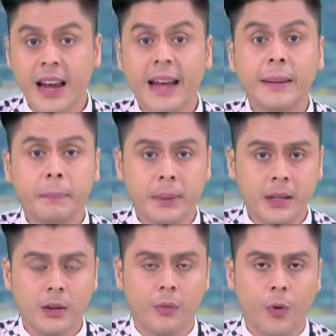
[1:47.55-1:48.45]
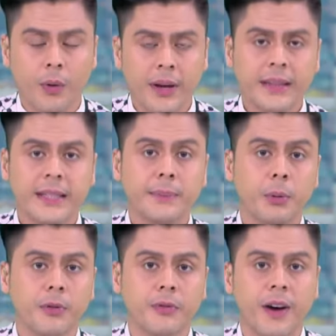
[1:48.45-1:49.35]
an appeal for
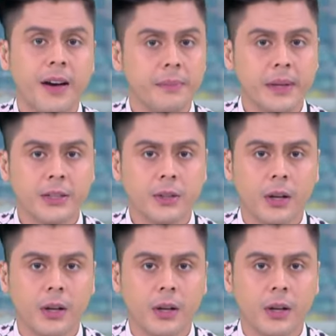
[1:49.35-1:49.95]
$18.5 million